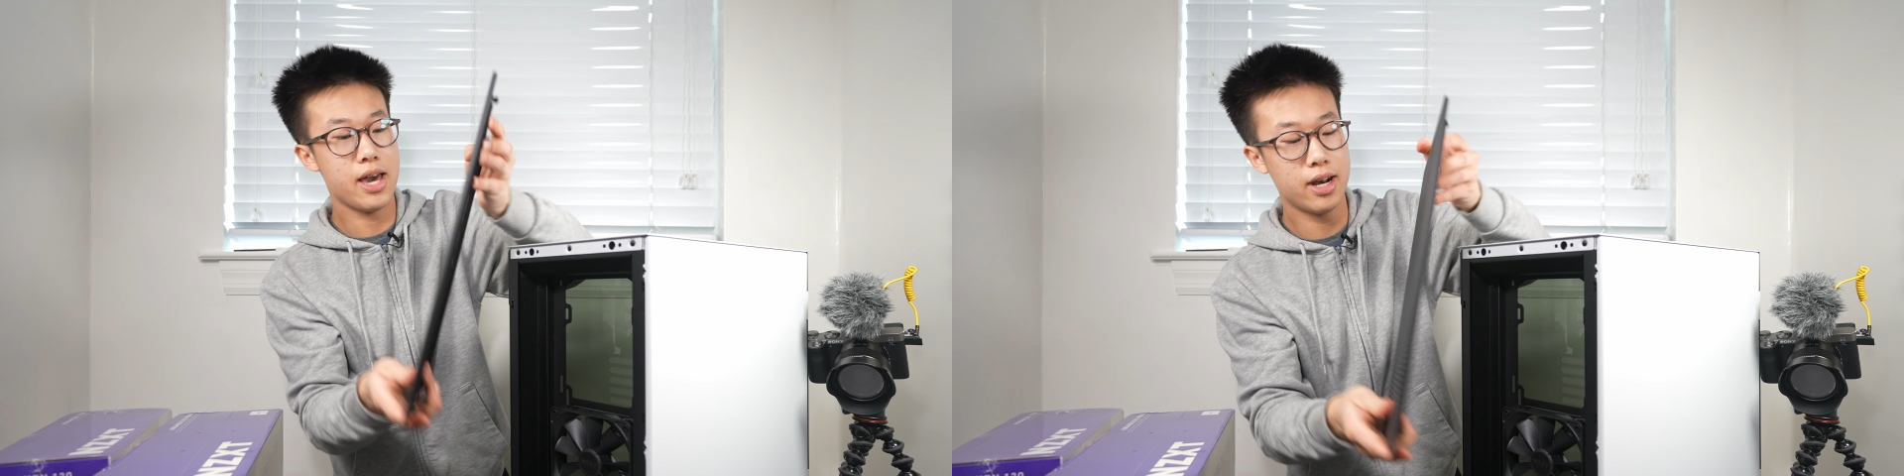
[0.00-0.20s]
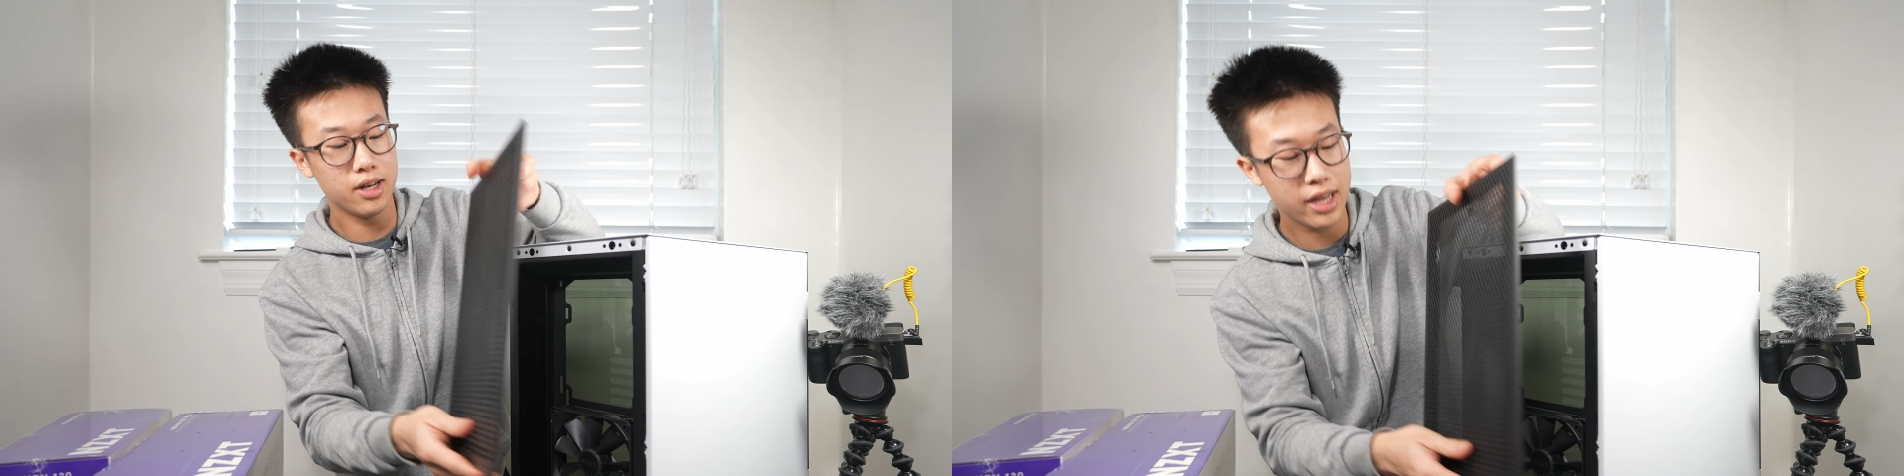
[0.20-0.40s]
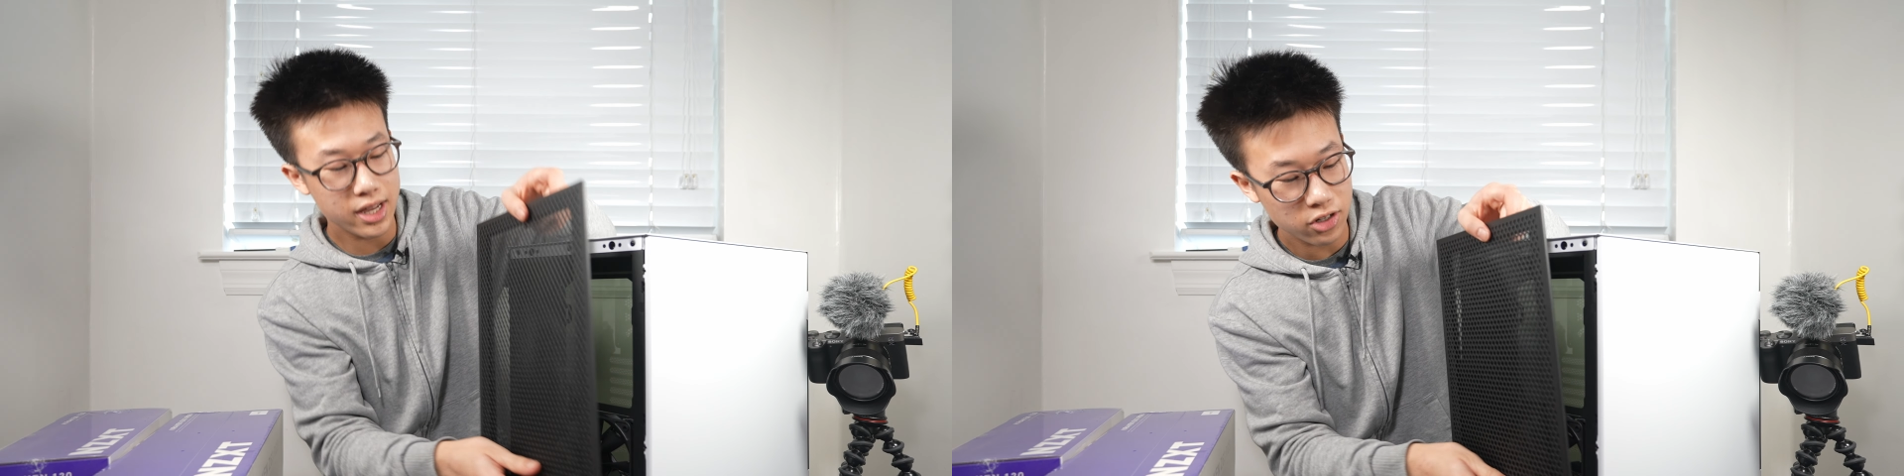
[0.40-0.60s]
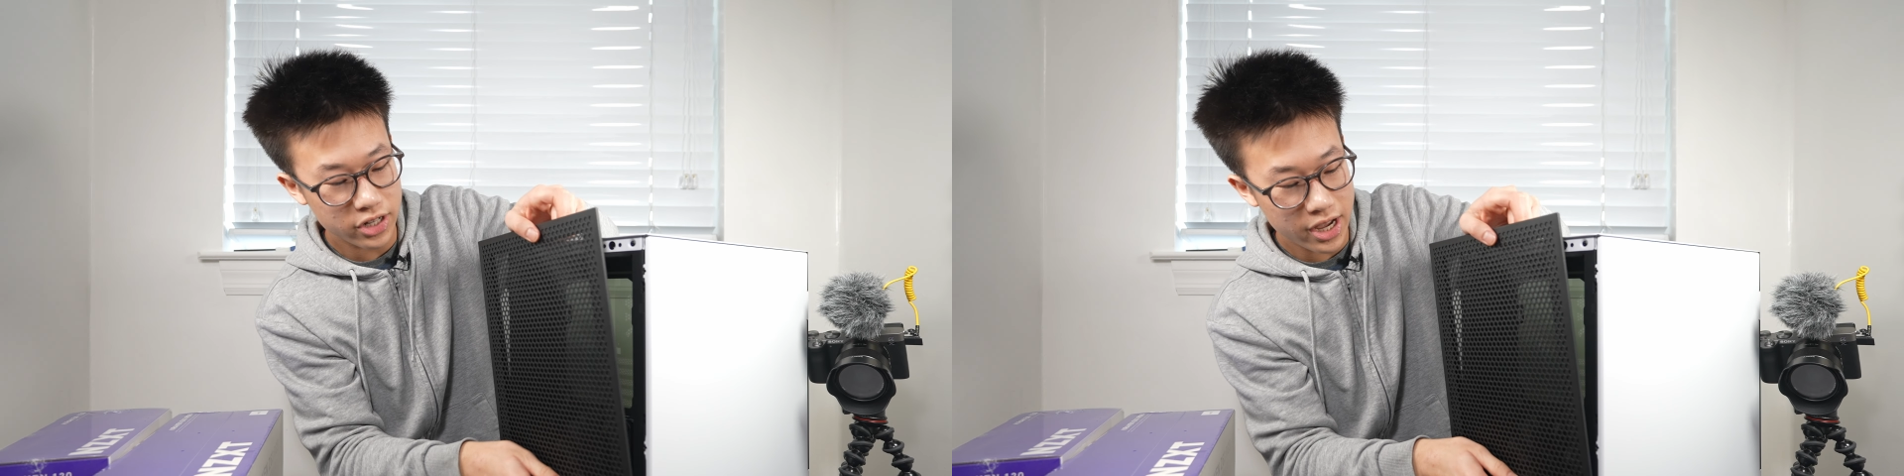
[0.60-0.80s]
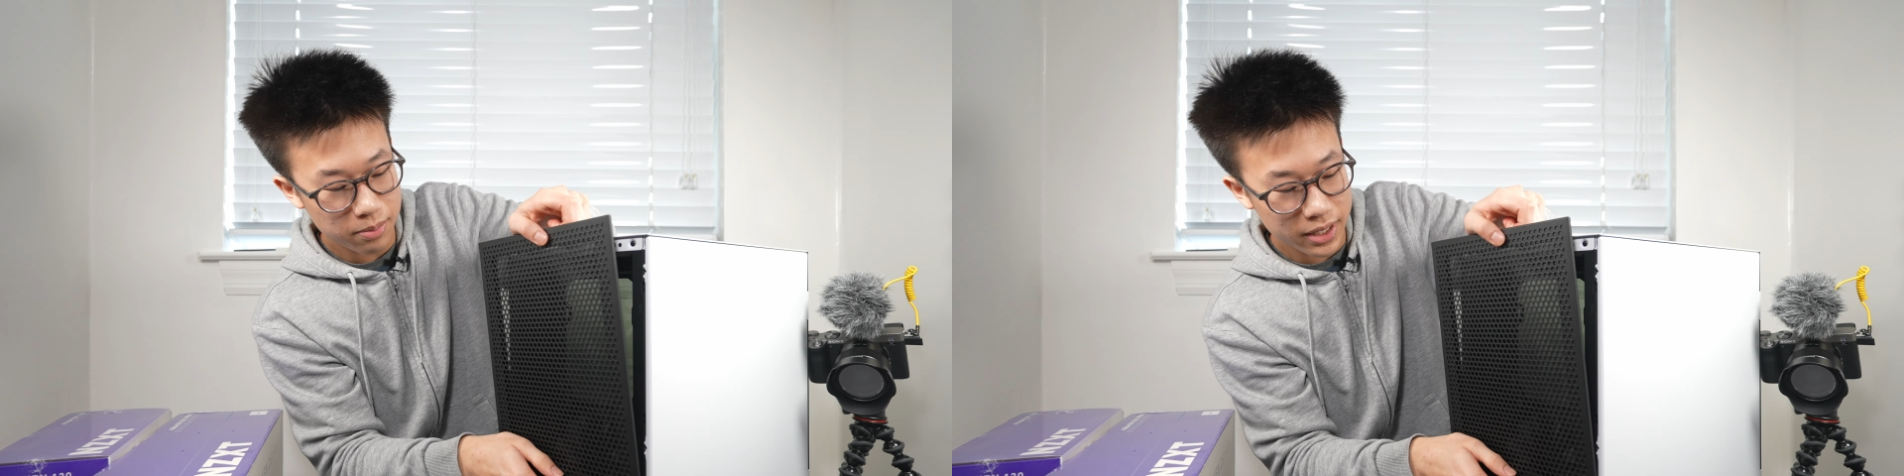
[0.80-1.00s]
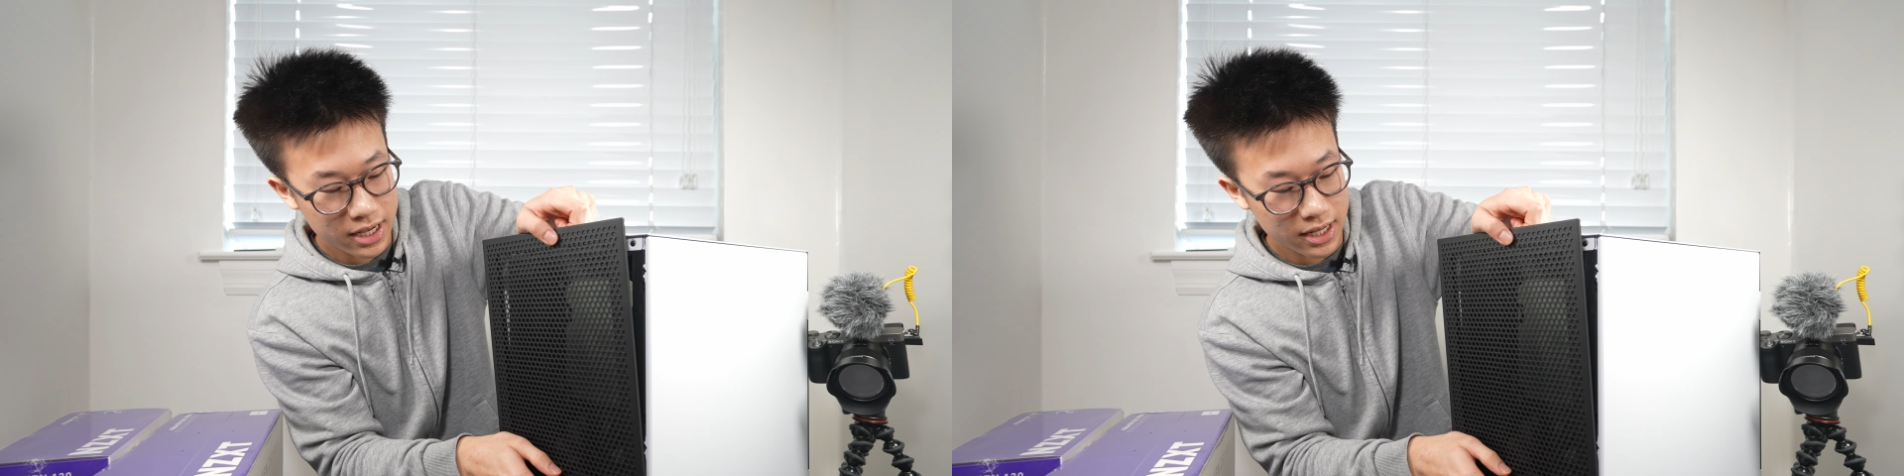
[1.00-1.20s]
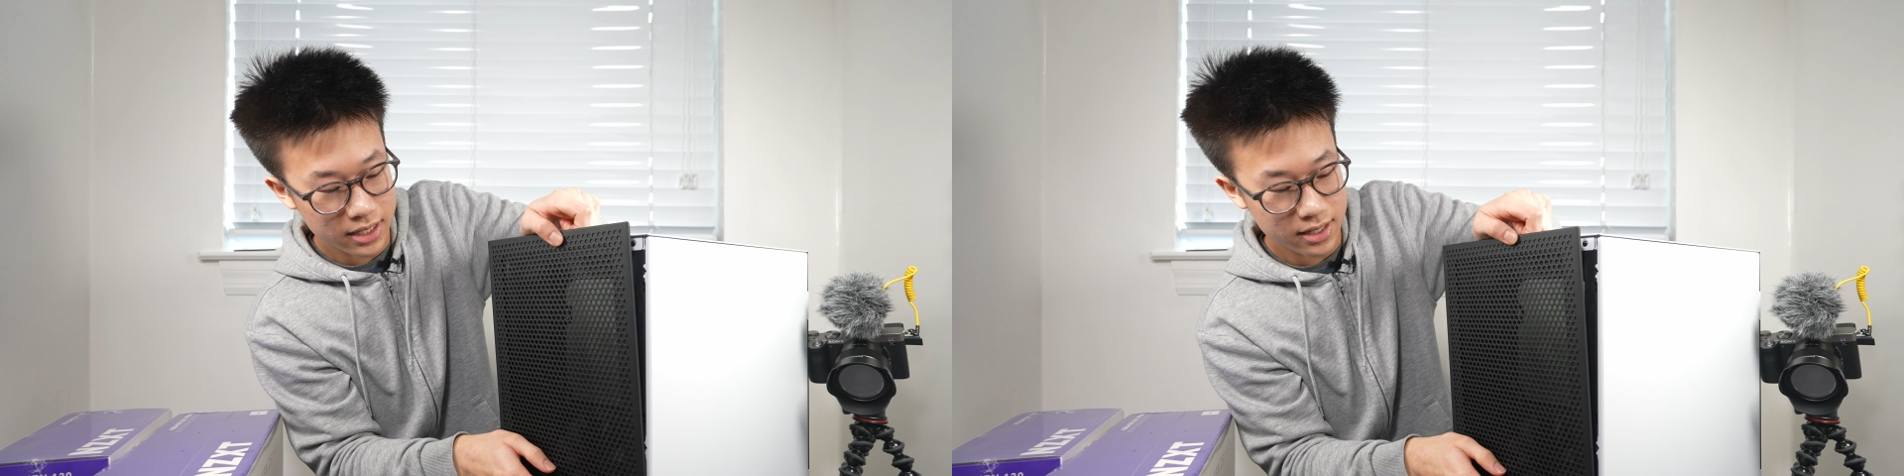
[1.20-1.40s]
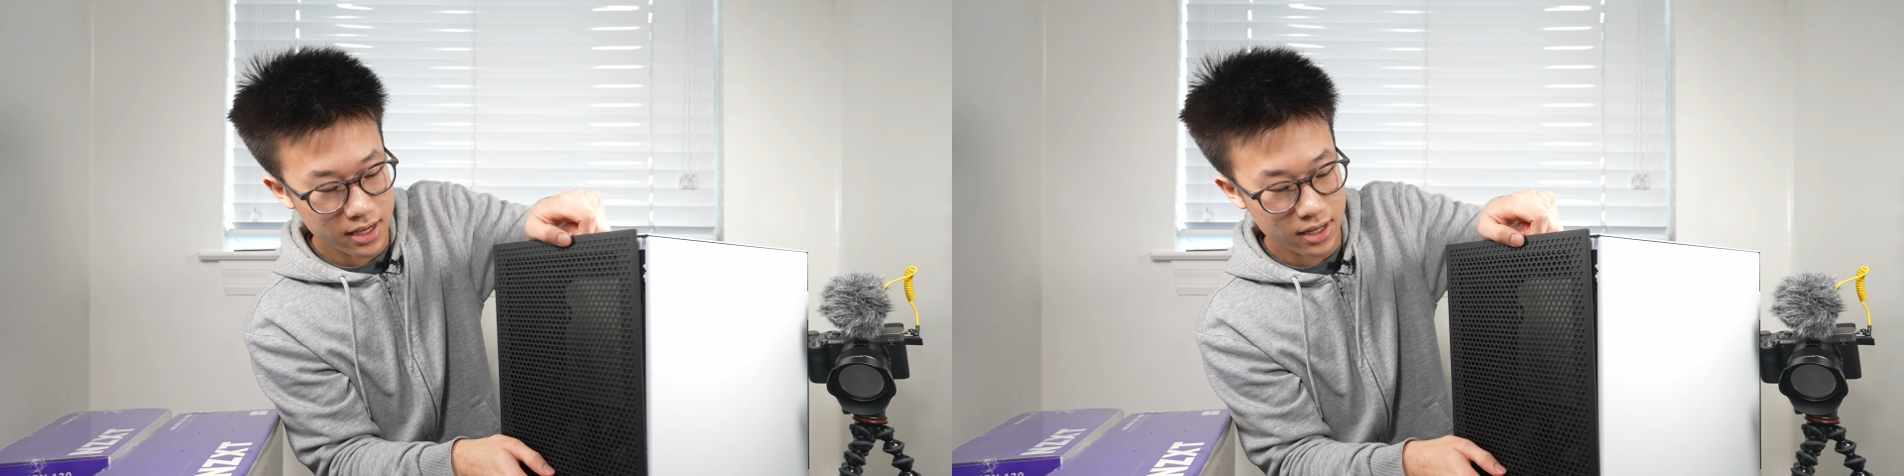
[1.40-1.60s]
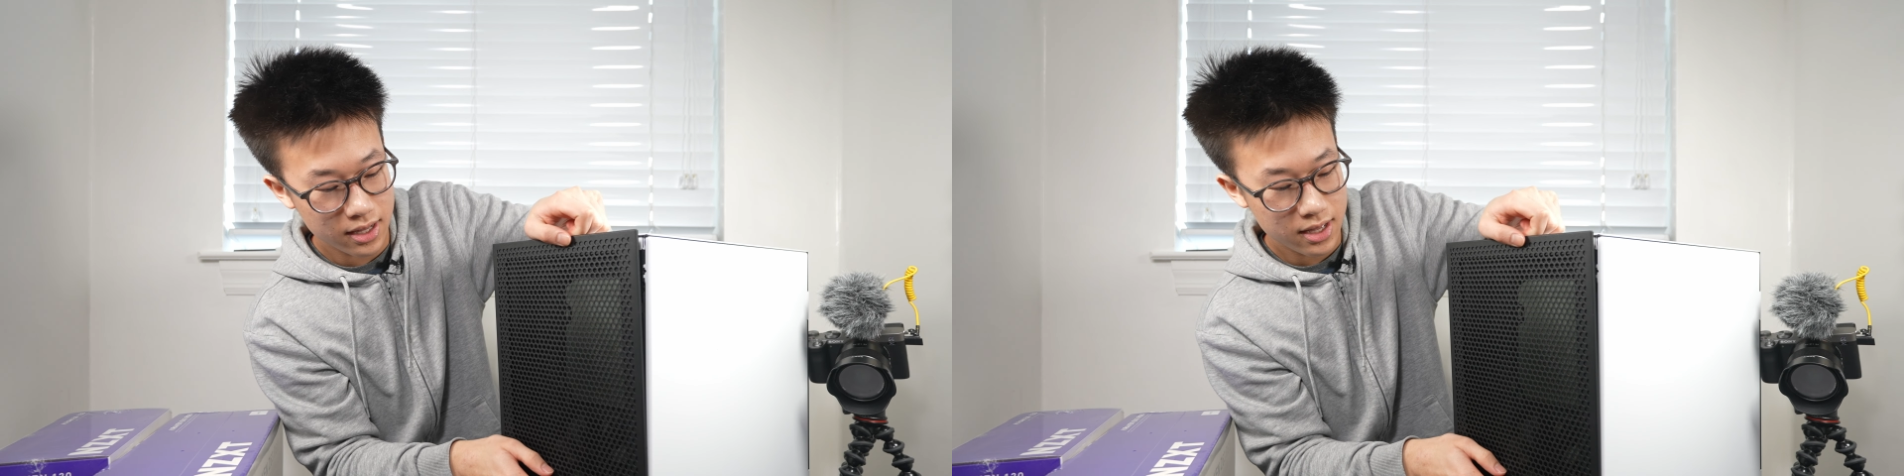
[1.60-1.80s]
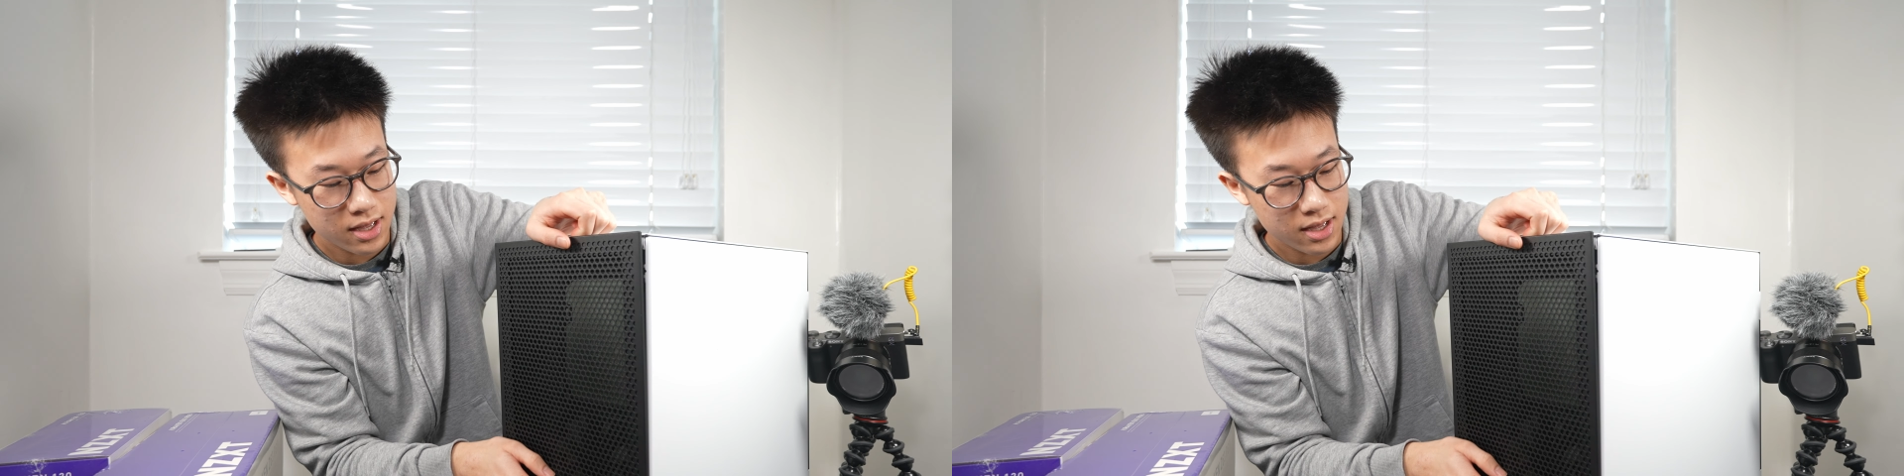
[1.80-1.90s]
at a later date because I'm